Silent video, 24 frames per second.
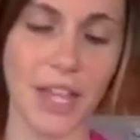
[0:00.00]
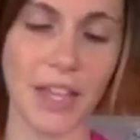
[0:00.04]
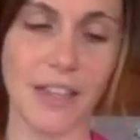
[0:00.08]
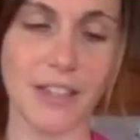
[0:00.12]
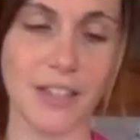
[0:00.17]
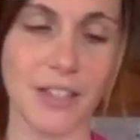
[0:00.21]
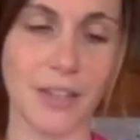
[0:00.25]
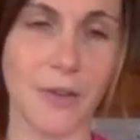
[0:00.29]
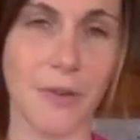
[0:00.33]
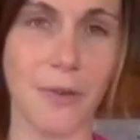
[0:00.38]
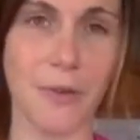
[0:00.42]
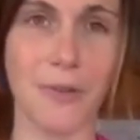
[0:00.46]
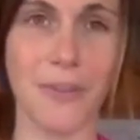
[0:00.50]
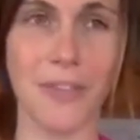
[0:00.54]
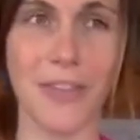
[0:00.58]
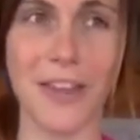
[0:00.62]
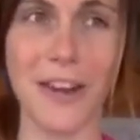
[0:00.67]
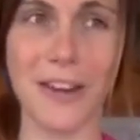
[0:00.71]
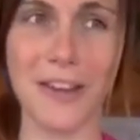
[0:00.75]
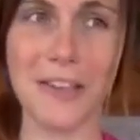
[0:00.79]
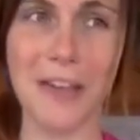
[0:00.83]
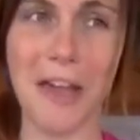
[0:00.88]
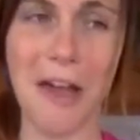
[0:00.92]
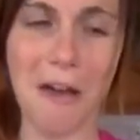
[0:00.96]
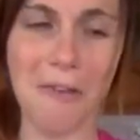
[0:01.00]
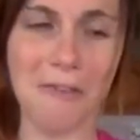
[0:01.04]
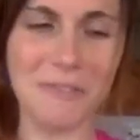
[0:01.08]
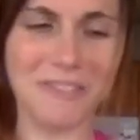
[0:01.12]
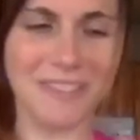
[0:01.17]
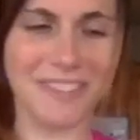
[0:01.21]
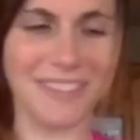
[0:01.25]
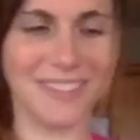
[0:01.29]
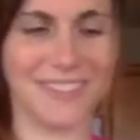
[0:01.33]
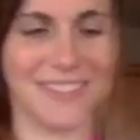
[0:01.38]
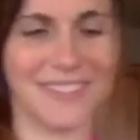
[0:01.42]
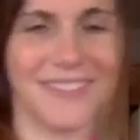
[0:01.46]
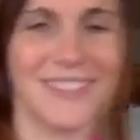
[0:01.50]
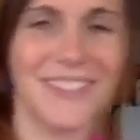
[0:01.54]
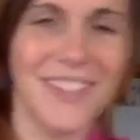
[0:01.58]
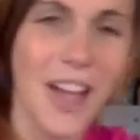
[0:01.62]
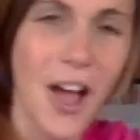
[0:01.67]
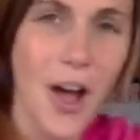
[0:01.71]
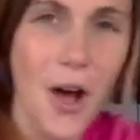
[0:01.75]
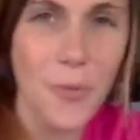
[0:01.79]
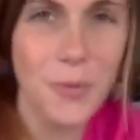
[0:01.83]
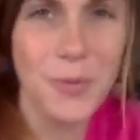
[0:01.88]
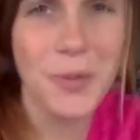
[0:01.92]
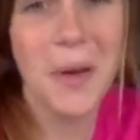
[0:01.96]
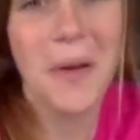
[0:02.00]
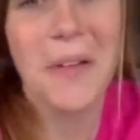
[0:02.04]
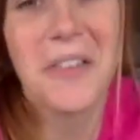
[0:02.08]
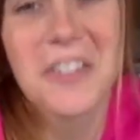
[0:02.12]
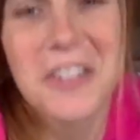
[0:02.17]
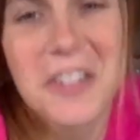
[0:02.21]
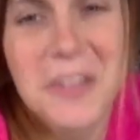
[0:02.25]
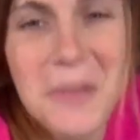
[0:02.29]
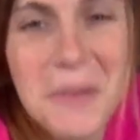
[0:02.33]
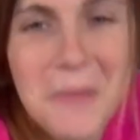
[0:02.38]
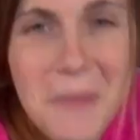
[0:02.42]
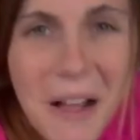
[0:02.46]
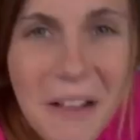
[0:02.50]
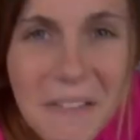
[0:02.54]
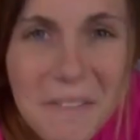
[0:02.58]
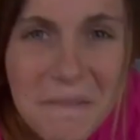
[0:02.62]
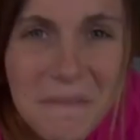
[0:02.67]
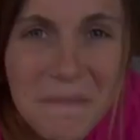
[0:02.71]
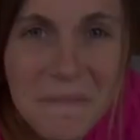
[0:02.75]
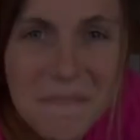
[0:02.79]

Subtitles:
So there you go. Hope you all are doing well.